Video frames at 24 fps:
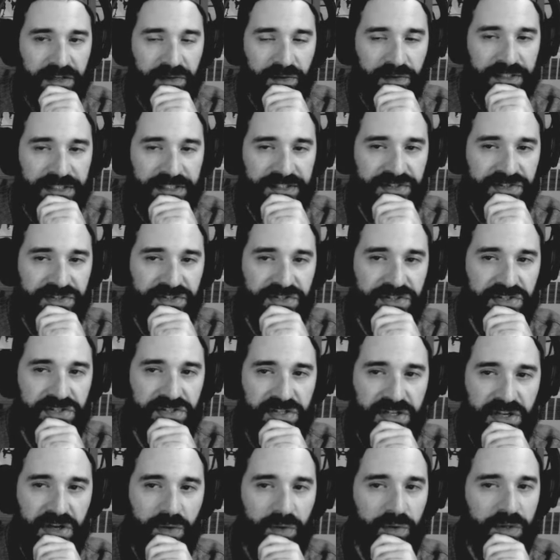really
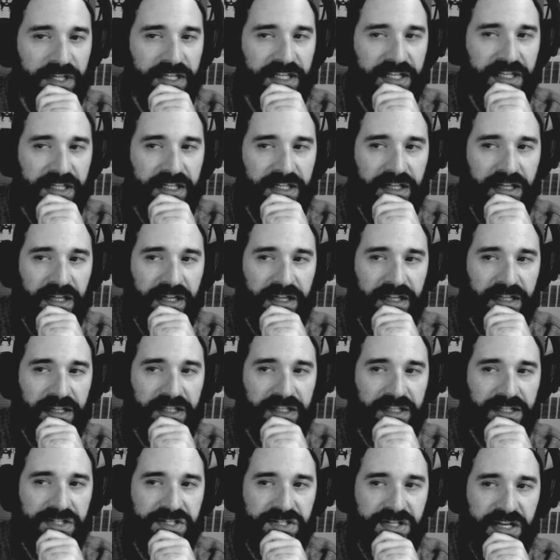slowly and
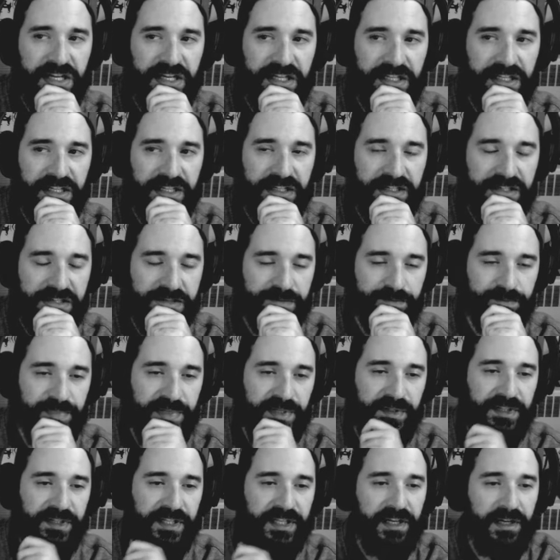lightly shading and
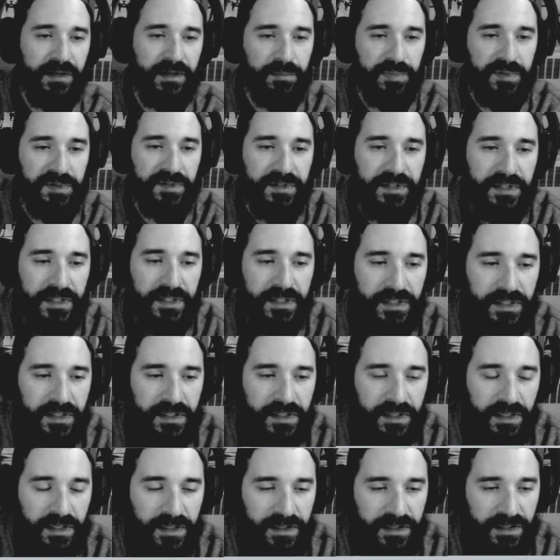building up
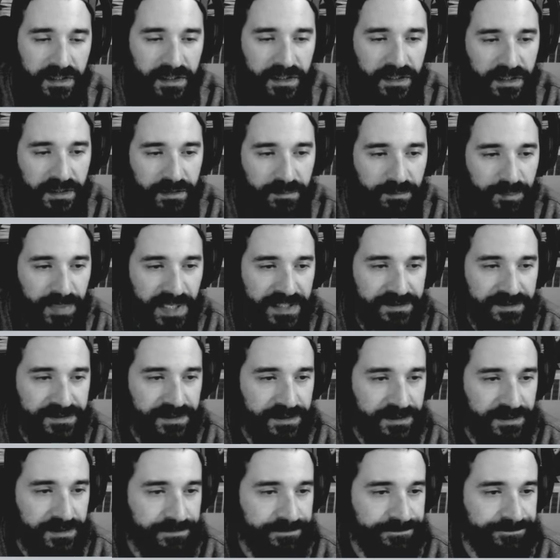the
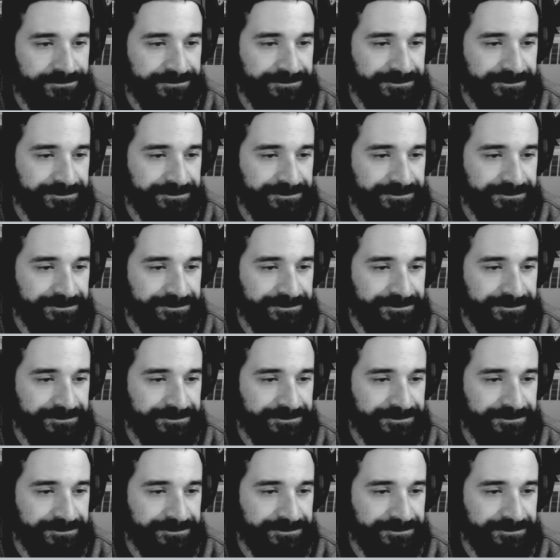pencil